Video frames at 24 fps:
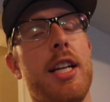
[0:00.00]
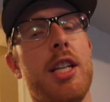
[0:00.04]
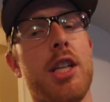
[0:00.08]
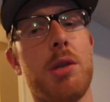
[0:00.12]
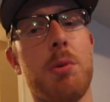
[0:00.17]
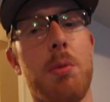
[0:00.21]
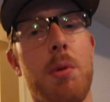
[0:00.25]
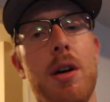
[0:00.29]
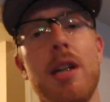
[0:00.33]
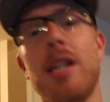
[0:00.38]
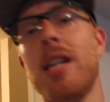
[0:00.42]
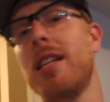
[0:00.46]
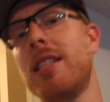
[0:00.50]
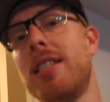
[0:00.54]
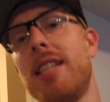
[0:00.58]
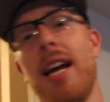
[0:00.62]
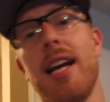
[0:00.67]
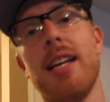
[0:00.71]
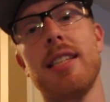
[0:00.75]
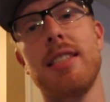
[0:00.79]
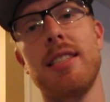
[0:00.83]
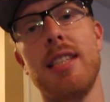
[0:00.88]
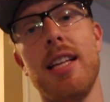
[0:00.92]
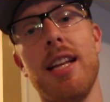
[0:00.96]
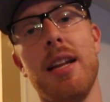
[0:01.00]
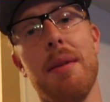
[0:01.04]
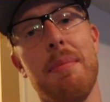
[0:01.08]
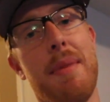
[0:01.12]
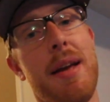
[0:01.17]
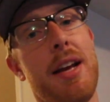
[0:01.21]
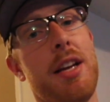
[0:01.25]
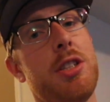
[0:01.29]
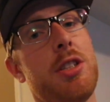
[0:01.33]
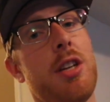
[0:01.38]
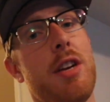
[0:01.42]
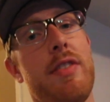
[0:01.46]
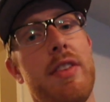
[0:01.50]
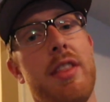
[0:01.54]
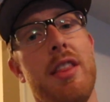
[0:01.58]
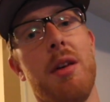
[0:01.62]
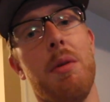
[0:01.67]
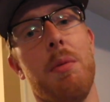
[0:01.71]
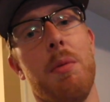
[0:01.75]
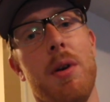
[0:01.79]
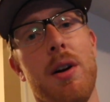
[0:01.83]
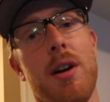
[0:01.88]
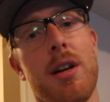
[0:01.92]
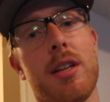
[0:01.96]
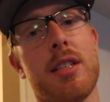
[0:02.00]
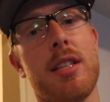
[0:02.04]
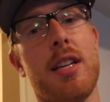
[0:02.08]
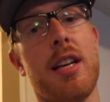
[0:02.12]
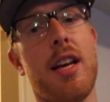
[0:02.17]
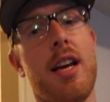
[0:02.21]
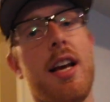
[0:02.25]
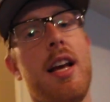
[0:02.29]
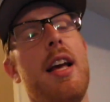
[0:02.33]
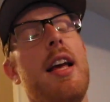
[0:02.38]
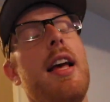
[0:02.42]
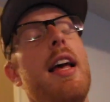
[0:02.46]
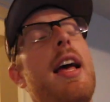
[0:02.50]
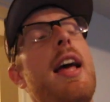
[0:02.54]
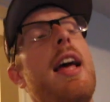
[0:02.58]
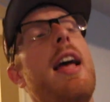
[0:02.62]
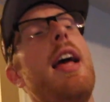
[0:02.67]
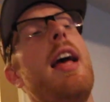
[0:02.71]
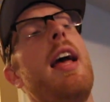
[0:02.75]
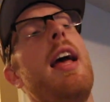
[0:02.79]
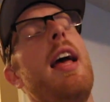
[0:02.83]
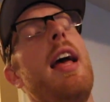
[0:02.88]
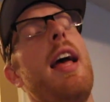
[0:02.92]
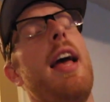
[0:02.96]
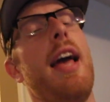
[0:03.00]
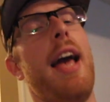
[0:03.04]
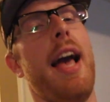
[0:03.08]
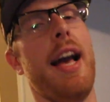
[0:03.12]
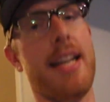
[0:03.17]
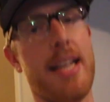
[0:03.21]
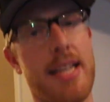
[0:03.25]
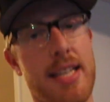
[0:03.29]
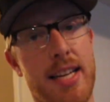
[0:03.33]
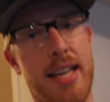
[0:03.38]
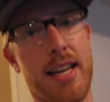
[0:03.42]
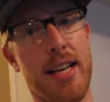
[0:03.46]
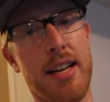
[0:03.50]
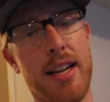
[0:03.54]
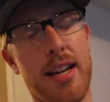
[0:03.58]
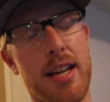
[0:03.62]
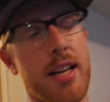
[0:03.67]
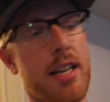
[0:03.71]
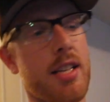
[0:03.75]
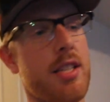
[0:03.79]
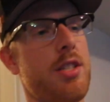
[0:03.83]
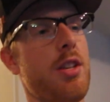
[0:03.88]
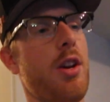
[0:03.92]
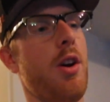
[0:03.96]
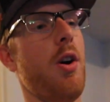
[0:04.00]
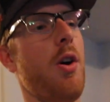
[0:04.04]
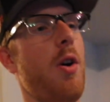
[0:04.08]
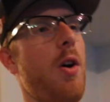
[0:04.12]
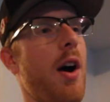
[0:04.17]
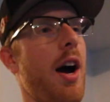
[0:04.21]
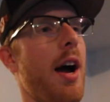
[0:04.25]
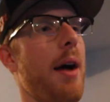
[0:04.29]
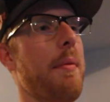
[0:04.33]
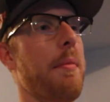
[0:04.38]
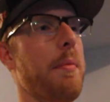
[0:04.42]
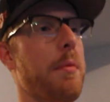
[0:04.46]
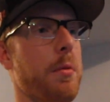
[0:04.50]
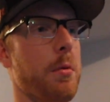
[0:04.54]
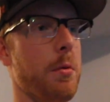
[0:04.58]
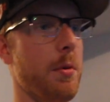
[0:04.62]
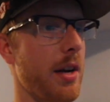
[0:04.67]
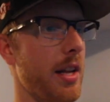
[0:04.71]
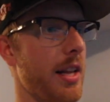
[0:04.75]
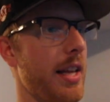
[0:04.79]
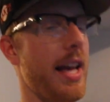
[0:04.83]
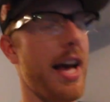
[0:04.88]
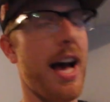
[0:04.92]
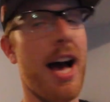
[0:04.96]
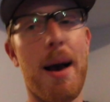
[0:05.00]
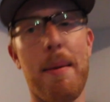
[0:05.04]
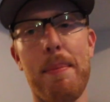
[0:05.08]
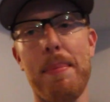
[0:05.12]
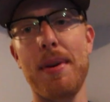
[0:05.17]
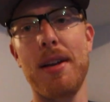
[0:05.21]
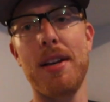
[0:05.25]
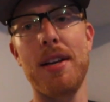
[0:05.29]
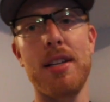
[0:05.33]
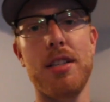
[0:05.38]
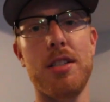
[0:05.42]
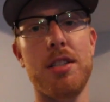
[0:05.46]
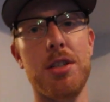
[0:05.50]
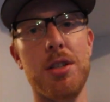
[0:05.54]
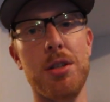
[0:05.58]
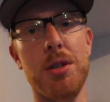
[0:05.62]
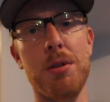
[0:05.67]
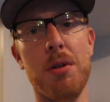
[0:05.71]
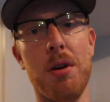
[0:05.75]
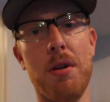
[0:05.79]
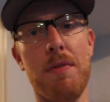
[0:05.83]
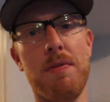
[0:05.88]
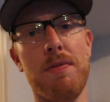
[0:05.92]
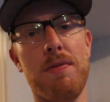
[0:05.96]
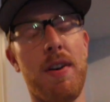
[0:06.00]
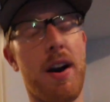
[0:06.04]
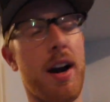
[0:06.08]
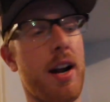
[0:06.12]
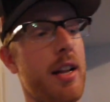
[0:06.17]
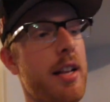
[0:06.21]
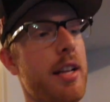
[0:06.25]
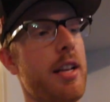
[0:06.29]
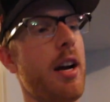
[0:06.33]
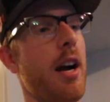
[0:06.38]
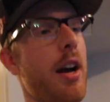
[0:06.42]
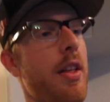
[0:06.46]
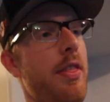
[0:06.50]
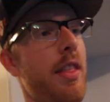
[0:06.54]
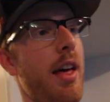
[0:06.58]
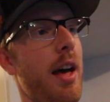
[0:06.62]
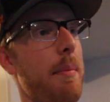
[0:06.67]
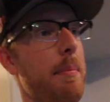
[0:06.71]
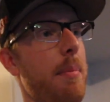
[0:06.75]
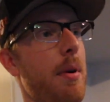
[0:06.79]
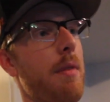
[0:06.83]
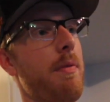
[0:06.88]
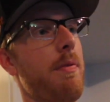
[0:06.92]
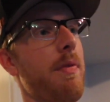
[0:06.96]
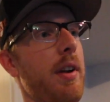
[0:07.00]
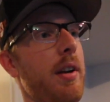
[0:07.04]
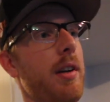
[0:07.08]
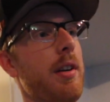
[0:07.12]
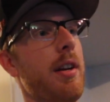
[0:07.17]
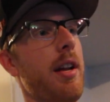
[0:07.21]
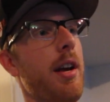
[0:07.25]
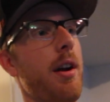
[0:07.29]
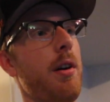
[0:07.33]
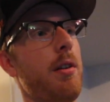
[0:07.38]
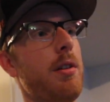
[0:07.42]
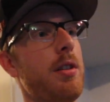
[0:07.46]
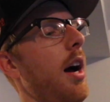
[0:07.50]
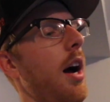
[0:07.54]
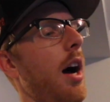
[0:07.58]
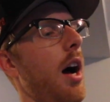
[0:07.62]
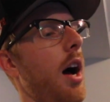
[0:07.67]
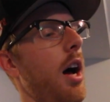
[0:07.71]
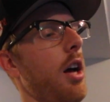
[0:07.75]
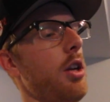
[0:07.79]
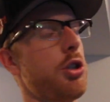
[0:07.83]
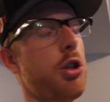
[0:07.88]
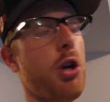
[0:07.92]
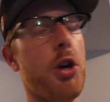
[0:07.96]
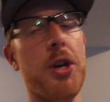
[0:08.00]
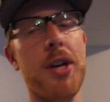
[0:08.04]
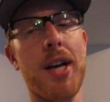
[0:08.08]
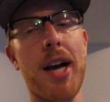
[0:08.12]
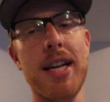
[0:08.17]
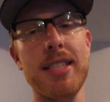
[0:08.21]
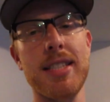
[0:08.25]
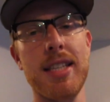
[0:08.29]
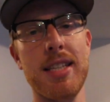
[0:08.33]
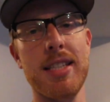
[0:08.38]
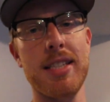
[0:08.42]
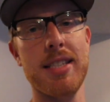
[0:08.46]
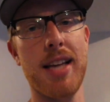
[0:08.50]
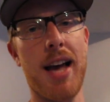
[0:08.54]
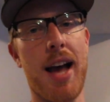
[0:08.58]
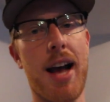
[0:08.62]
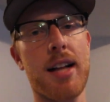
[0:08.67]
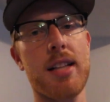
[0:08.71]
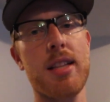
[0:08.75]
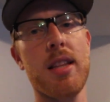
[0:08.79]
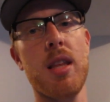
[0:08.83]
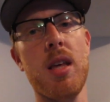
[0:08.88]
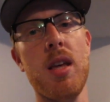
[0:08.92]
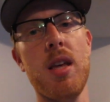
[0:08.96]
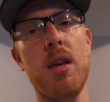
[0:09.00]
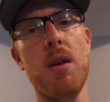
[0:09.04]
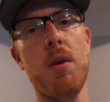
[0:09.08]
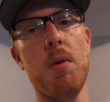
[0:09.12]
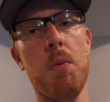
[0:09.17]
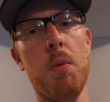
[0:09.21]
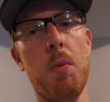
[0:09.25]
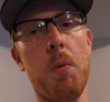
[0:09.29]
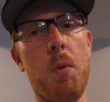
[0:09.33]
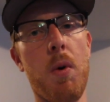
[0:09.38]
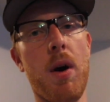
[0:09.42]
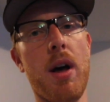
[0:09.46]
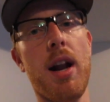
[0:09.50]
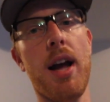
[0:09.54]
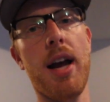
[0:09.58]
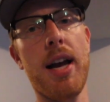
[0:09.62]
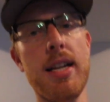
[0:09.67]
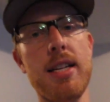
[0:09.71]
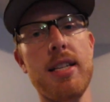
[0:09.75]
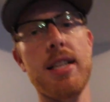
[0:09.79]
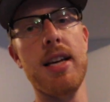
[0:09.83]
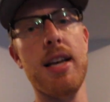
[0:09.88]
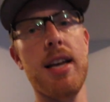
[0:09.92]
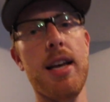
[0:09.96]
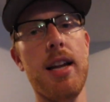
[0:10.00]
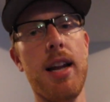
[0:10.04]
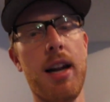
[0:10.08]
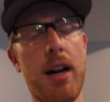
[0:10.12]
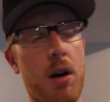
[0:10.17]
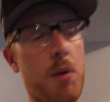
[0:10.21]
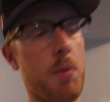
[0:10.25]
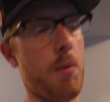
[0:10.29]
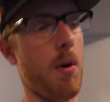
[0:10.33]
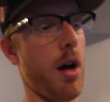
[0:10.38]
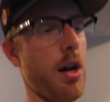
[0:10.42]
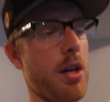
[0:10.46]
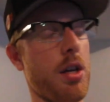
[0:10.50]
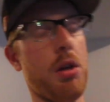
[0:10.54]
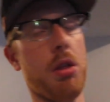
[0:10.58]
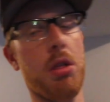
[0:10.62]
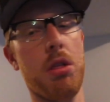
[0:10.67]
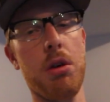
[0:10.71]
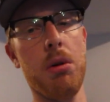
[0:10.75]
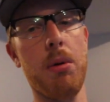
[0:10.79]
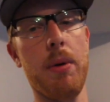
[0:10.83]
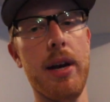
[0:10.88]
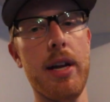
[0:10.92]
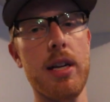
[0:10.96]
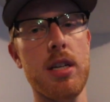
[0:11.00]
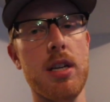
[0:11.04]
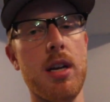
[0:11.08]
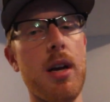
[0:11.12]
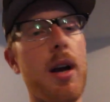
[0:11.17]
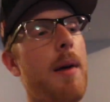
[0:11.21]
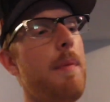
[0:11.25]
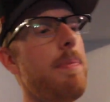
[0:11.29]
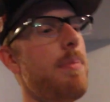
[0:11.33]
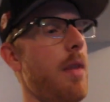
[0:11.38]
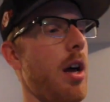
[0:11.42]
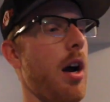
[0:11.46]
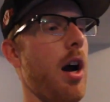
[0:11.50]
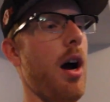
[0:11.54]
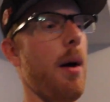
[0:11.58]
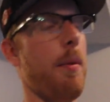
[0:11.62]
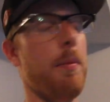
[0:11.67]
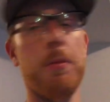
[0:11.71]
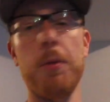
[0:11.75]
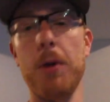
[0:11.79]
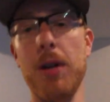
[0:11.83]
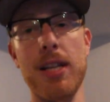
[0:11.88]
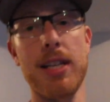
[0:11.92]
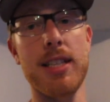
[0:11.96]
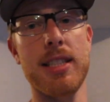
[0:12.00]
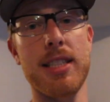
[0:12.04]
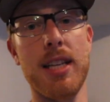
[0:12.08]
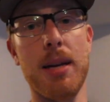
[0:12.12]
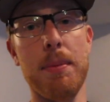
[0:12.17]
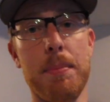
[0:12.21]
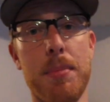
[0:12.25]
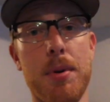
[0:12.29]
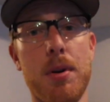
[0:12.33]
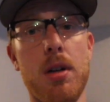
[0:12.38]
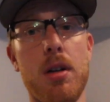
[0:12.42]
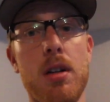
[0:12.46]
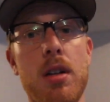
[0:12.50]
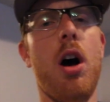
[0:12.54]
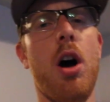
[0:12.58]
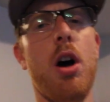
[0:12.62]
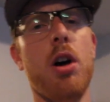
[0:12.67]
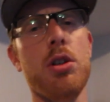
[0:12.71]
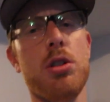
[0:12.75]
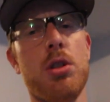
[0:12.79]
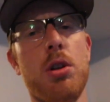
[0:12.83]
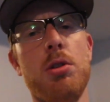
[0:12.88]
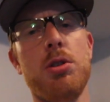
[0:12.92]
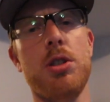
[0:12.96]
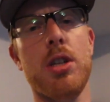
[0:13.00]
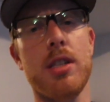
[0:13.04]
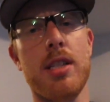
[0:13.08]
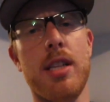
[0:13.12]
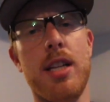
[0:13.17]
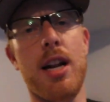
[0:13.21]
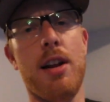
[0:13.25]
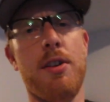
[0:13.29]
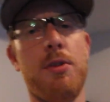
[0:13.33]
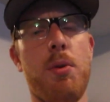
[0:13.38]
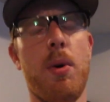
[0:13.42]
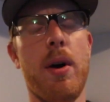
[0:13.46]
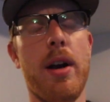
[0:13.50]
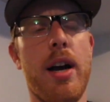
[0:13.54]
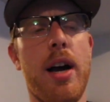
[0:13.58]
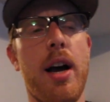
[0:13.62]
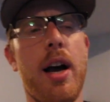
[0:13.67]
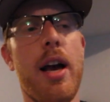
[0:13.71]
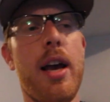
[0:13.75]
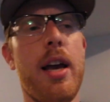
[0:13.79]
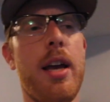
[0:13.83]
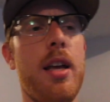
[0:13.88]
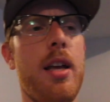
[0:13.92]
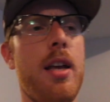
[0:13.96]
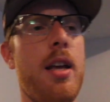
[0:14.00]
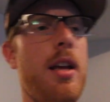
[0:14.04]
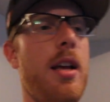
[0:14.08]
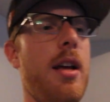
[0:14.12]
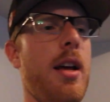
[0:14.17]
I just wanted to test it and make sure everything worked. And it did. So I'm really happy to have finally gotten that part figured out. I'll show you guys exactly what I did and I'll walk you through it. Really simple. Also, just an FYI,